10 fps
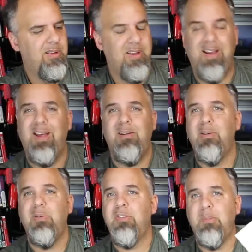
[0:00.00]
I don't
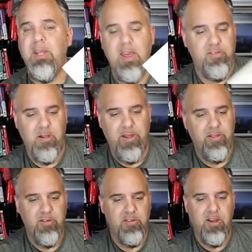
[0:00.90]
know, somebody has to
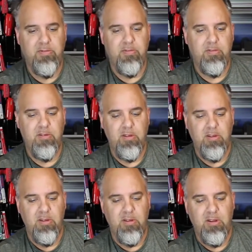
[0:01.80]
collect this stuff.
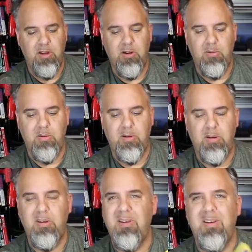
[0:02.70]

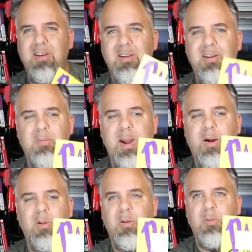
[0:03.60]
Nintendo
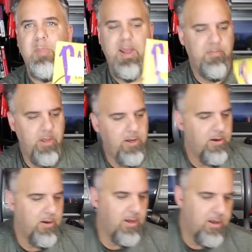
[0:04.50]
Power little
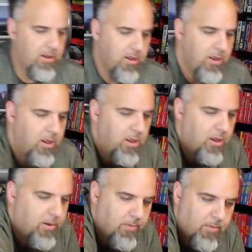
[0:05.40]
pamphlet. I
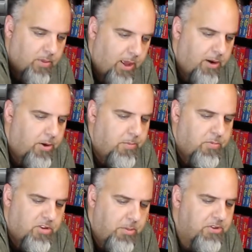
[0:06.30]
don't know.
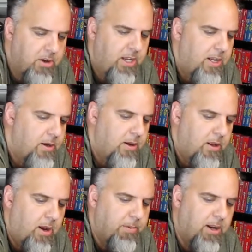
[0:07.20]
Somebody's going to need it.
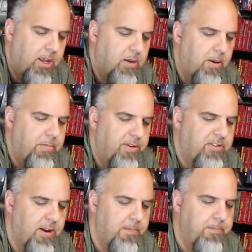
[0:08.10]
I'm going to get it up,
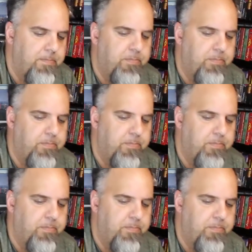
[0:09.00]
list it up.